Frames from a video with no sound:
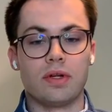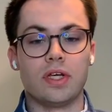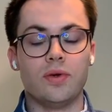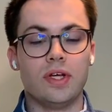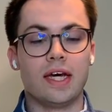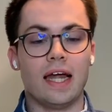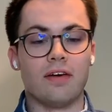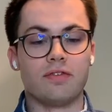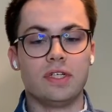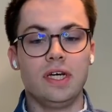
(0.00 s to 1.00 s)
unique
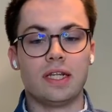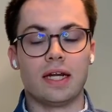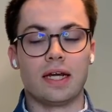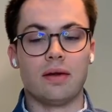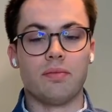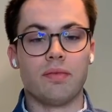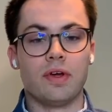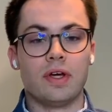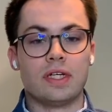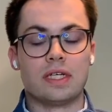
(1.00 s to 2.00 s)
NFT, and then
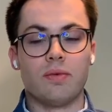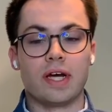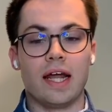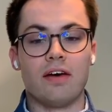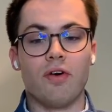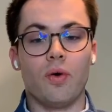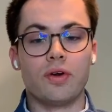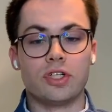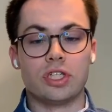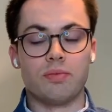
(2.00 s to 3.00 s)
someone can have
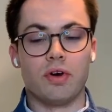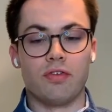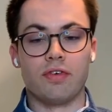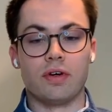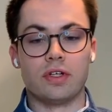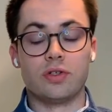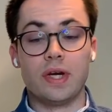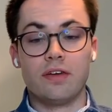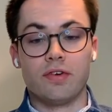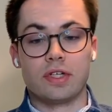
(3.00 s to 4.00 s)
ownership of a
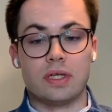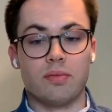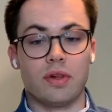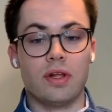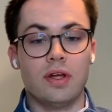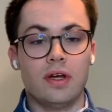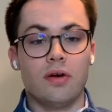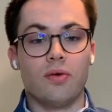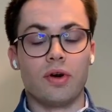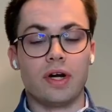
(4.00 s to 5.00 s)
tweet, for example.
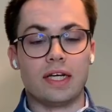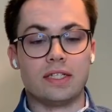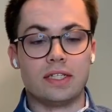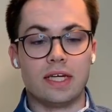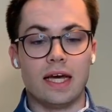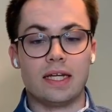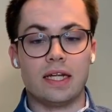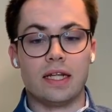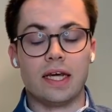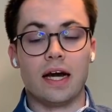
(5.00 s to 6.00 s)
Or as you said,
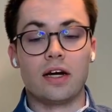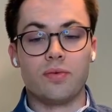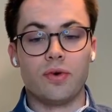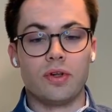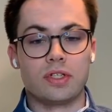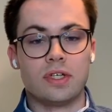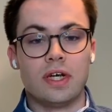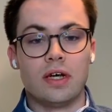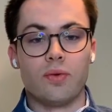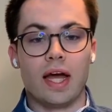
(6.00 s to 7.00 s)
in the art world,
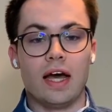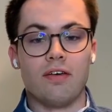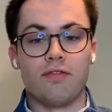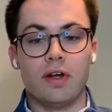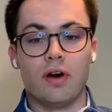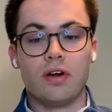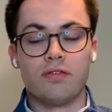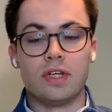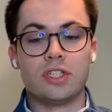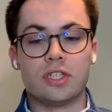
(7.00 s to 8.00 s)
we have a lot of
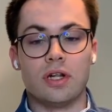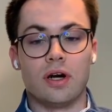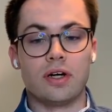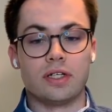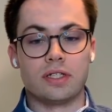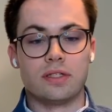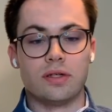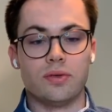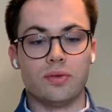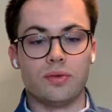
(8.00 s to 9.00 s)
digital artists
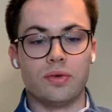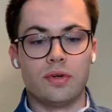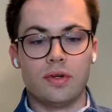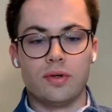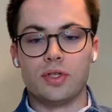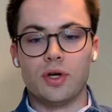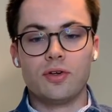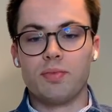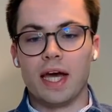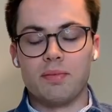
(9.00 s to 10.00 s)
who
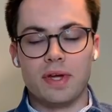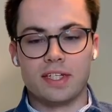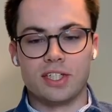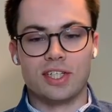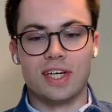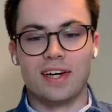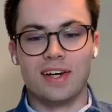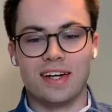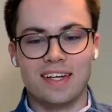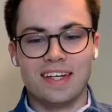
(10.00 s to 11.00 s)
don't paint pictures that
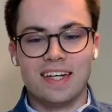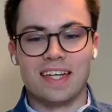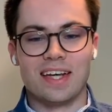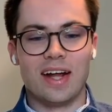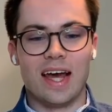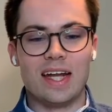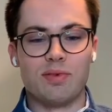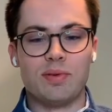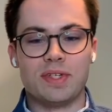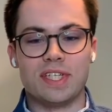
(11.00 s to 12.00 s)
are gonna end up
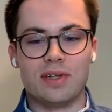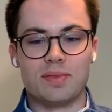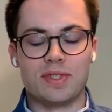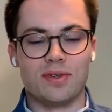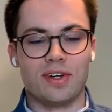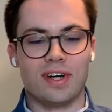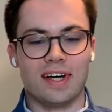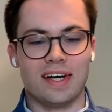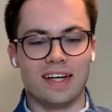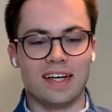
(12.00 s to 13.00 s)
in museums
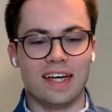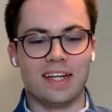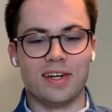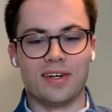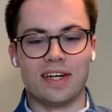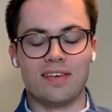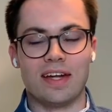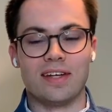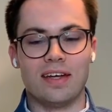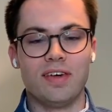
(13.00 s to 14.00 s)
or in your
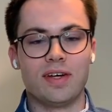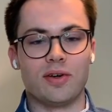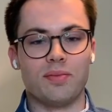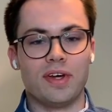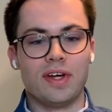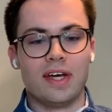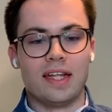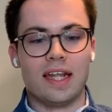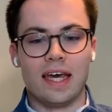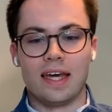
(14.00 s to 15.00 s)
living room.
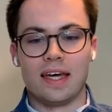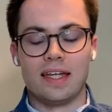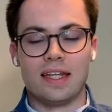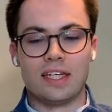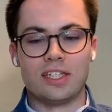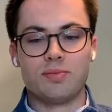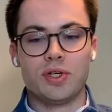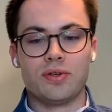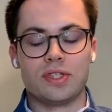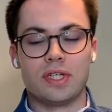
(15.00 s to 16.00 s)
They just
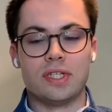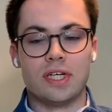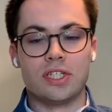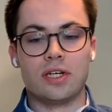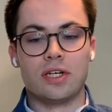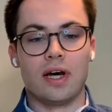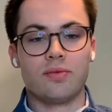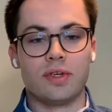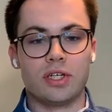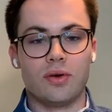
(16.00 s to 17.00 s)
producing digital
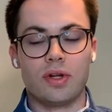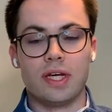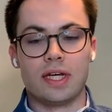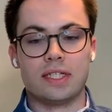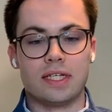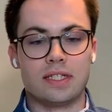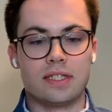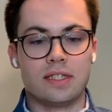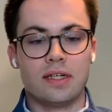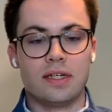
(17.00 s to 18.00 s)
art which only
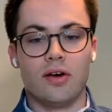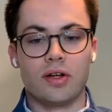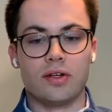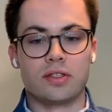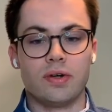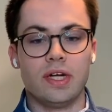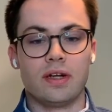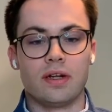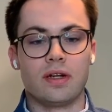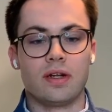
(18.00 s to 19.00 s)
exists on your
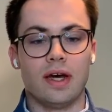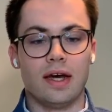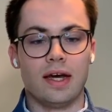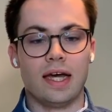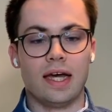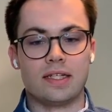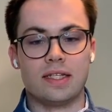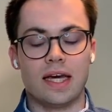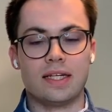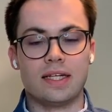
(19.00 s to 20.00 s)
screen, and
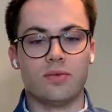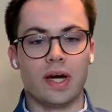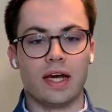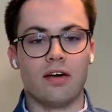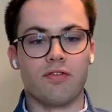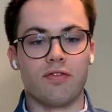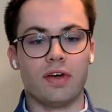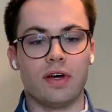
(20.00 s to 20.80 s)
that is a way of